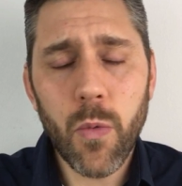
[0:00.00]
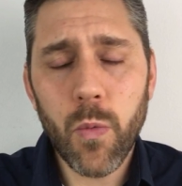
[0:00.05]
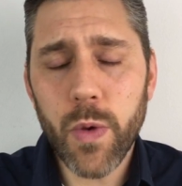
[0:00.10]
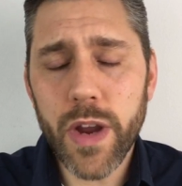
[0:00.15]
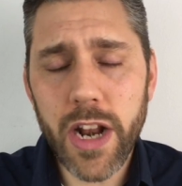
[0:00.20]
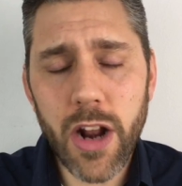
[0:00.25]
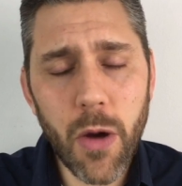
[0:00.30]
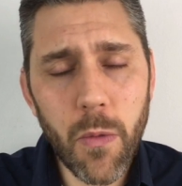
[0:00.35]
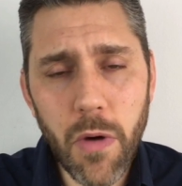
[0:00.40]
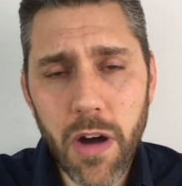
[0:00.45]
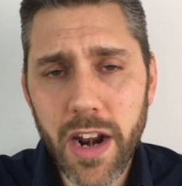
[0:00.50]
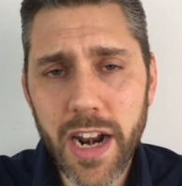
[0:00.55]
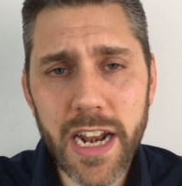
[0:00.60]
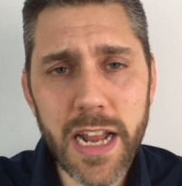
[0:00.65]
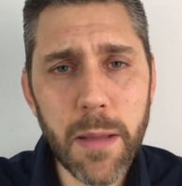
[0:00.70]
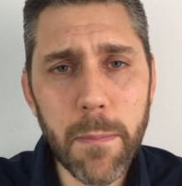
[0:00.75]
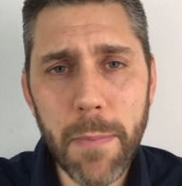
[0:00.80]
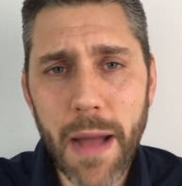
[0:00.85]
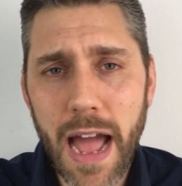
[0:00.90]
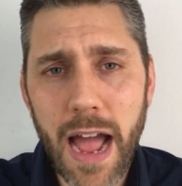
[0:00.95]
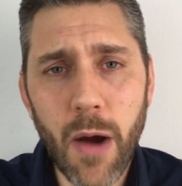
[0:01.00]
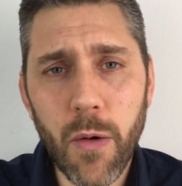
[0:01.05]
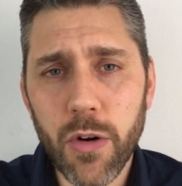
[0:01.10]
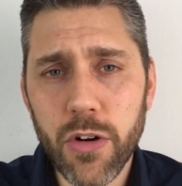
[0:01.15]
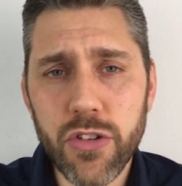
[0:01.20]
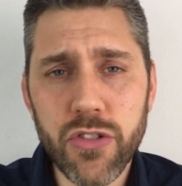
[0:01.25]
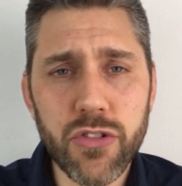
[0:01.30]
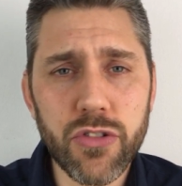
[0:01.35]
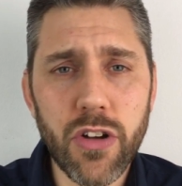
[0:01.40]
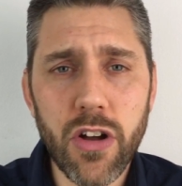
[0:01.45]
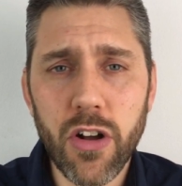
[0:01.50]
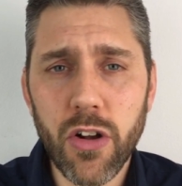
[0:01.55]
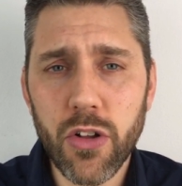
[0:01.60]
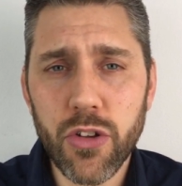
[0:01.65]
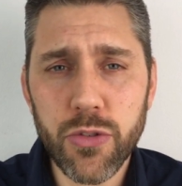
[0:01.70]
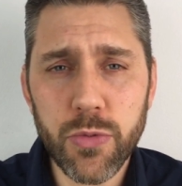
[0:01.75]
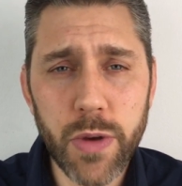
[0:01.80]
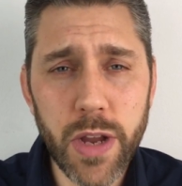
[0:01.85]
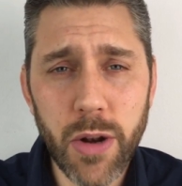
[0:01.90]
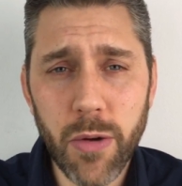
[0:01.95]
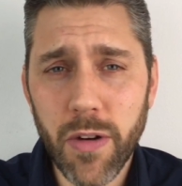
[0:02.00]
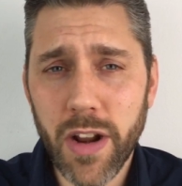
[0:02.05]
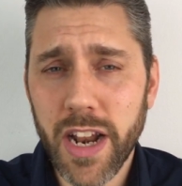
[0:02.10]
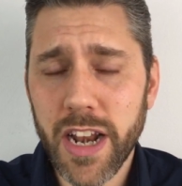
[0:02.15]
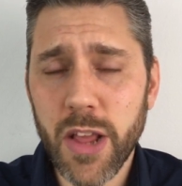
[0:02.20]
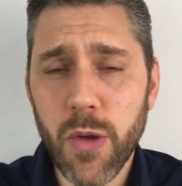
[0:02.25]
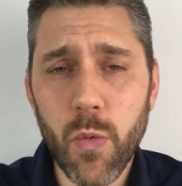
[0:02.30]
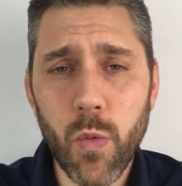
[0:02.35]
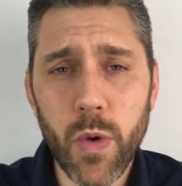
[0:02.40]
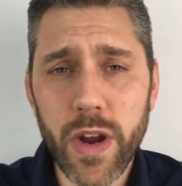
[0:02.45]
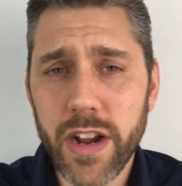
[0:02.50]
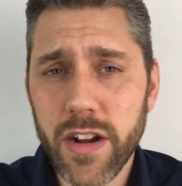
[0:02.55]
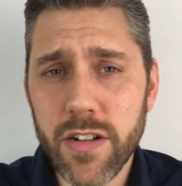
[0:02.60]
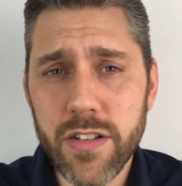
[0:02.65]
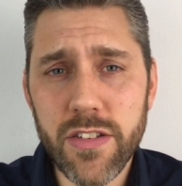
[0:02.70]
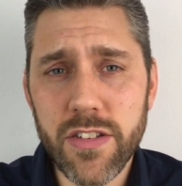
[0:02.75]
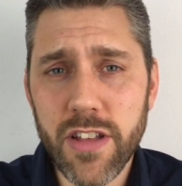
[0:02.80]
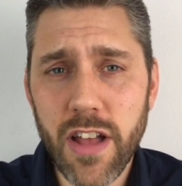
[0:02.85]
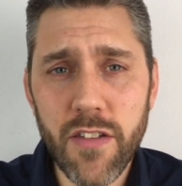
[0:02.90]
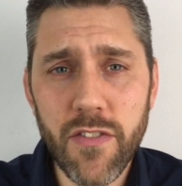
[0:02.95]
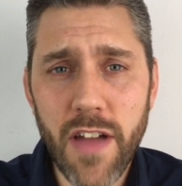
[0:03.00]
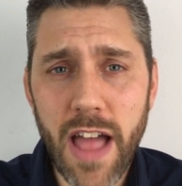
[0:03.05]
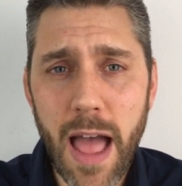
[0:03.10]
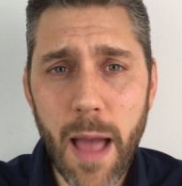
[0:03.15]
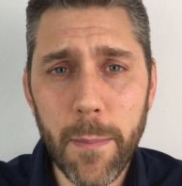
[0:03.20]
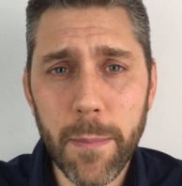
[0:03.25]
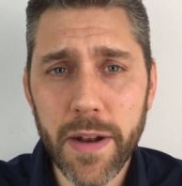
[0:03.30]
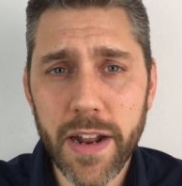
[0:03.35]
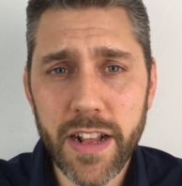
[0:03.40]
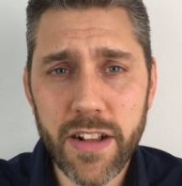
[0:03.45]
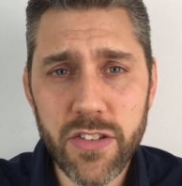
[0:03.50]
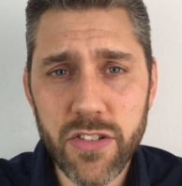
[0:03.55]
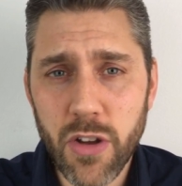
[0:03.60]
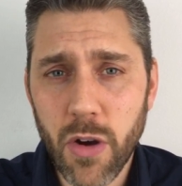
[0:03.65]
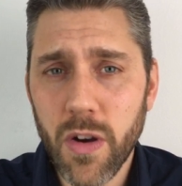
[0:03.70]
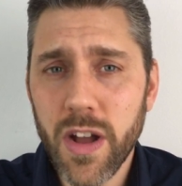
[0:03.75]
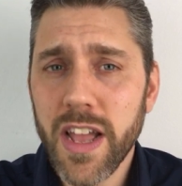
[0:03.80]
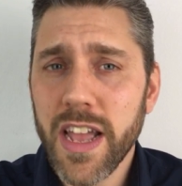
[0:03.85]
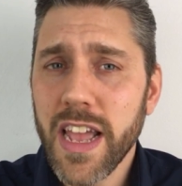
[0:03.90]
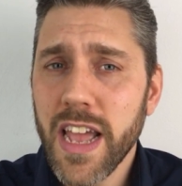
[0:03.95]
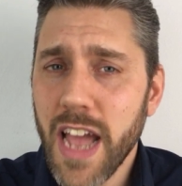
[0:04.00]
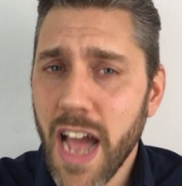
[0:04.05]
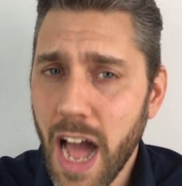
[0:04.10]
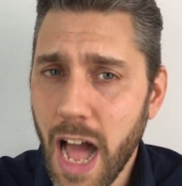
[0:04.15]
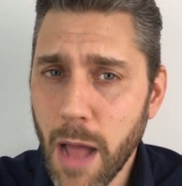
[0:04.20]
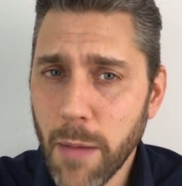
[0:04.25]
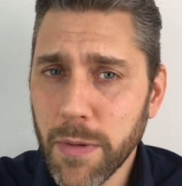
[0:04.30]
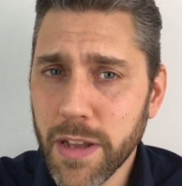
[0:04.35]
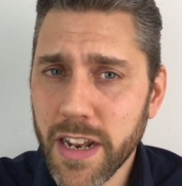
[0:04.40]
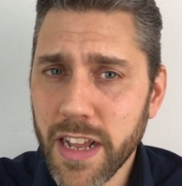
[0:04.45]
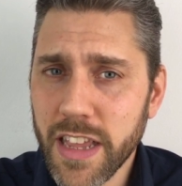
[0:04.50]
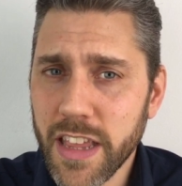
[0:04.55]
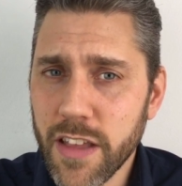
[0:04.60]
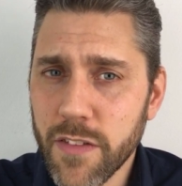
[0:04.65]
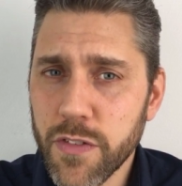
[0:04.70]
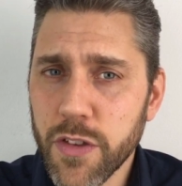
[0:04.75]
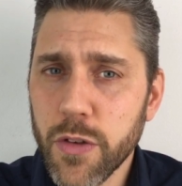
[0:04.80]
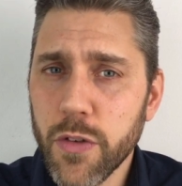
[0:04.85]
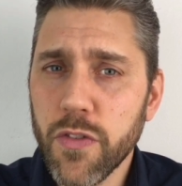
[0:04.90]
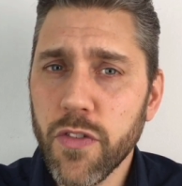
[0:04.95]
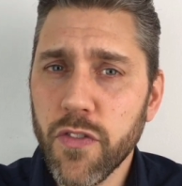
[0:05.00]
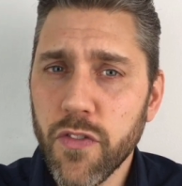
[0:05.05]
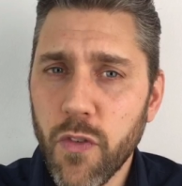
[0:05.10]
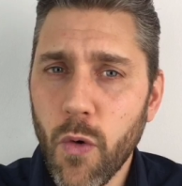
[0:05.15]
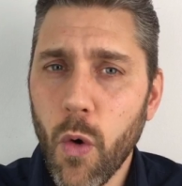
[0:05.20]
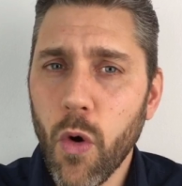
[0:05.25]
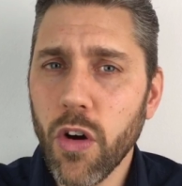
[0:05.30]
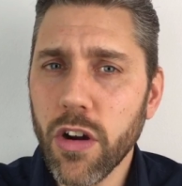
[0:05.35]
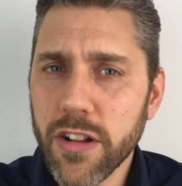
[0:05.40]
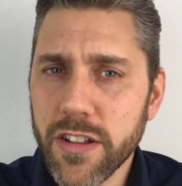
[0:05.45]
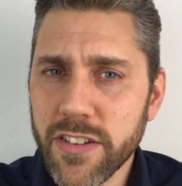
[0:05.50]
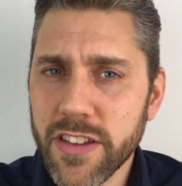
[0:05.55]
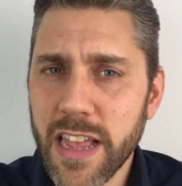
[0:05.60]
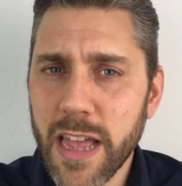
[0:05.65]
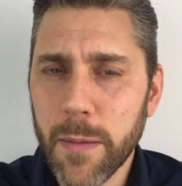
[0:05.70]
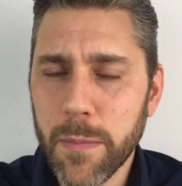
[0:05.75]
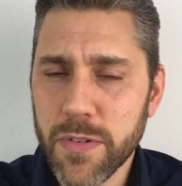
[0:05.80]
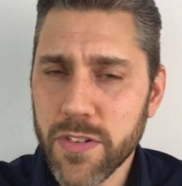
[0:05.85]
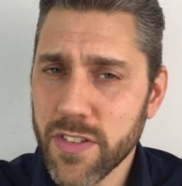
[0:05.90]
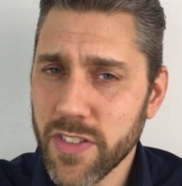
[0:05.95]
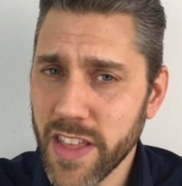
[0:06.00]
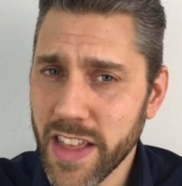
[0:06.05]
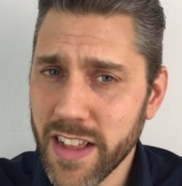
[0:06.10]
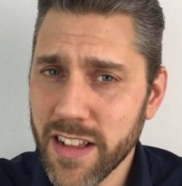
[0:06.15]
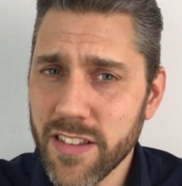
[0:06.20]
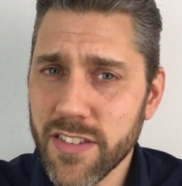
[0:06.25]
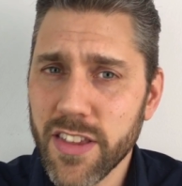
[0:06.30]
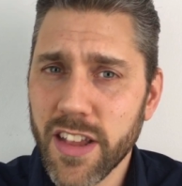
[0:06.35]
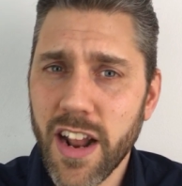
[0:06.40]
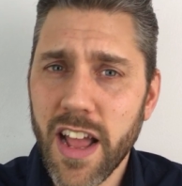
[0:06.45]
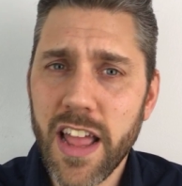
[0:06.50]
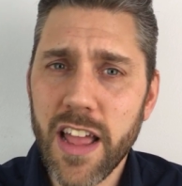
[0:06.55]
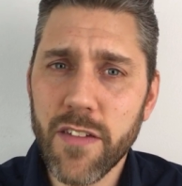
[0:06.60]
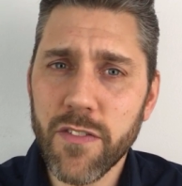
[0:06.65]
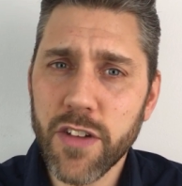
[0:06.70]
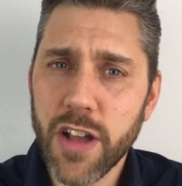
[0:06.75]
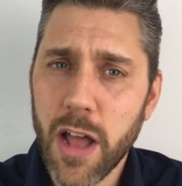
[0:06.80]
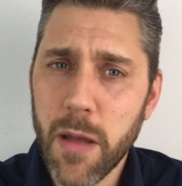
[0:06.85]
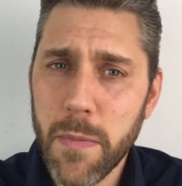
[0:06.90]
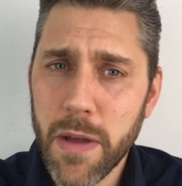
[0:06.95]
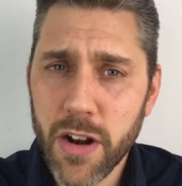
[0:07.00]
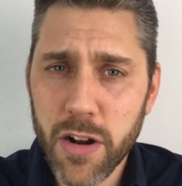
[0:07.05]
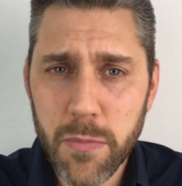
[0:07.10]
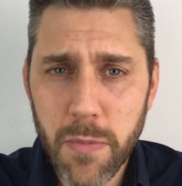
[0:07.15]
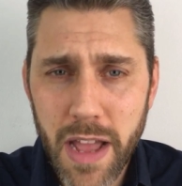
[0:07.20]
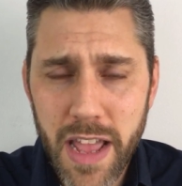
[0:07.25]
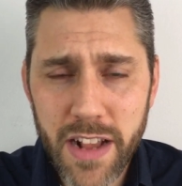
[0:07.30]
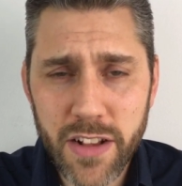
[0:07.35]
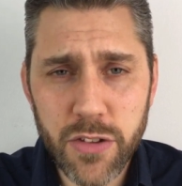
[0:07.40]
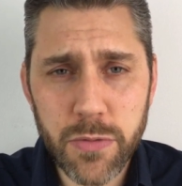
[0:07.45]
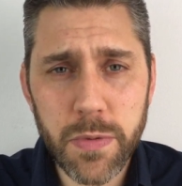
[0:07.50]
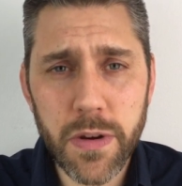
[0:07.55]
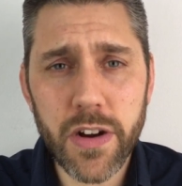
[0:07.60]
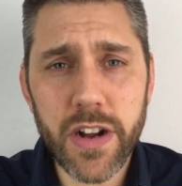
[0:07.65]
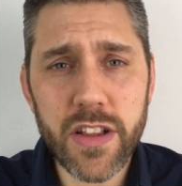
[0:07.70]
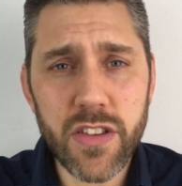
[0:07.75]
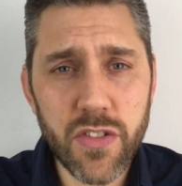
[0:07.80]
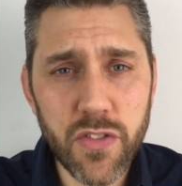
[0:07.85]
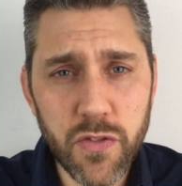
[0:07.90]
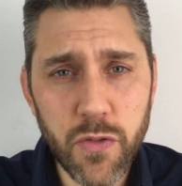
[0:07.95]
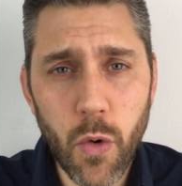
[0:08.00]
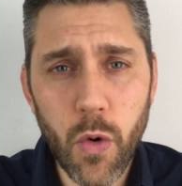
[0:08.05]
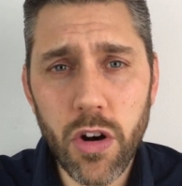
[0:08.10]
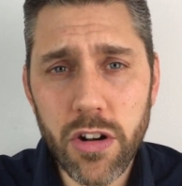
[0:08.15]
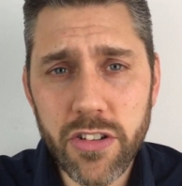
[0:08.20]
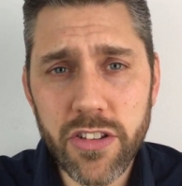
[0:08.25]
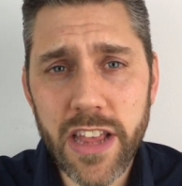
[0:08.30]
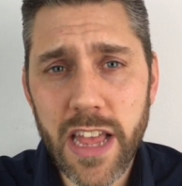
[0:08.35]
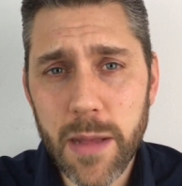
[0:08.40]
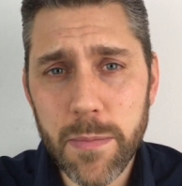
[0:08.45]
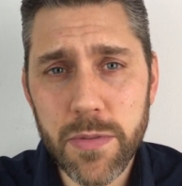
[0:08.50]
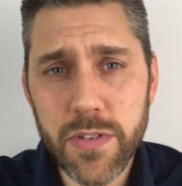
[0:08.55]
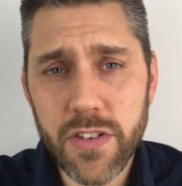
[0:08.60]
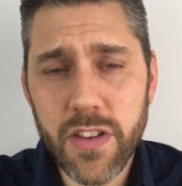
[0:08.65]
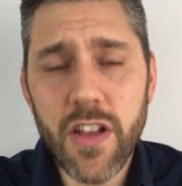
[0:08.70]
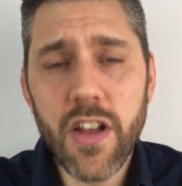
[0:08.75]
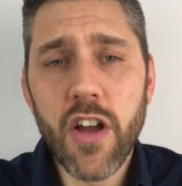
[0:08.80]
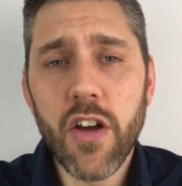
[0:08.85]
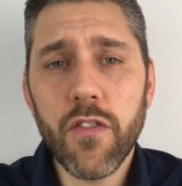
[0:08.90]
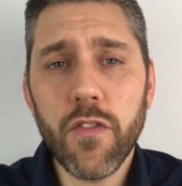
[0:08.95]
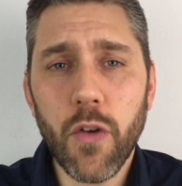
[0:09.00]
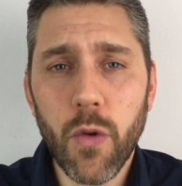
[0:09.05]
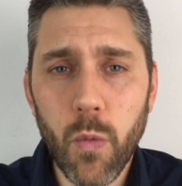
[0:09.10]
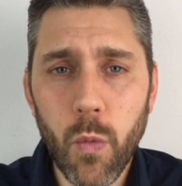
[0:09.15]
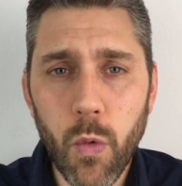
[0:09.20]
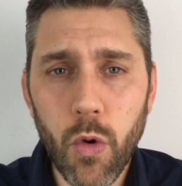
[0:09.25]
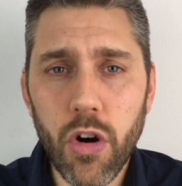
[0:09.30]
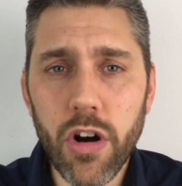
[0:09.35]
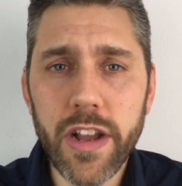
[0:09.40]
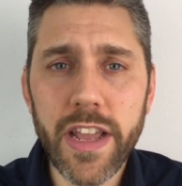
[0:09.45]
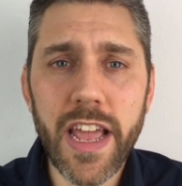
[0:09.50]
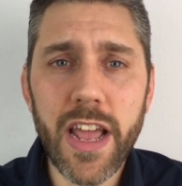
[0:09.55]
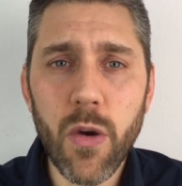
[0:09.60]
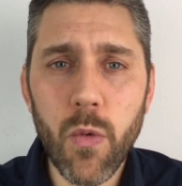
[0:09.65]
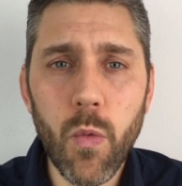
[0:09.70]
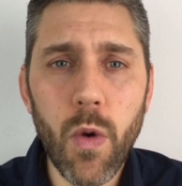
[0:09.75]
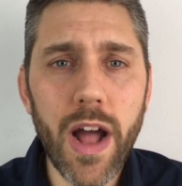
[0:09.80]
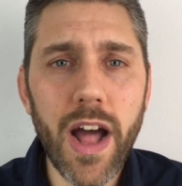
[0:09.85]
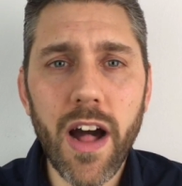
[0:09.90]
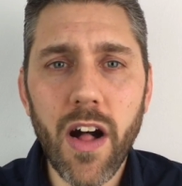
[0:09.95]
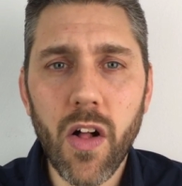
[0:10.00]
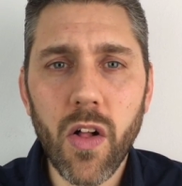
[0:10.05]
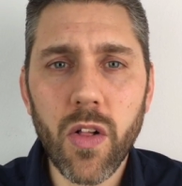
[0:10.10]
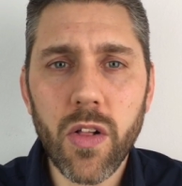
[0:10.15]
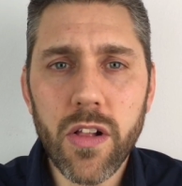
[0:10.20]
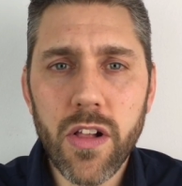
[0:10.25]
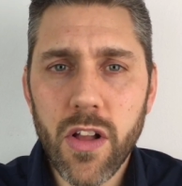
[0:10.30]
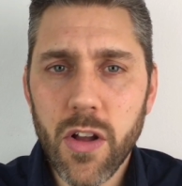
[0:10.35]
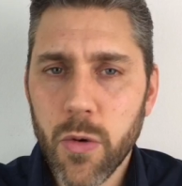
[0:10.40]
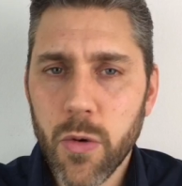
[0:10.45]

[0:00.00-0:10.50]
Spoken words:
we don't want any power struggles. We don't want any weird stuff happening. So I'm going to give you 4 tips, things that I have come out of my experience, 4 tips for working well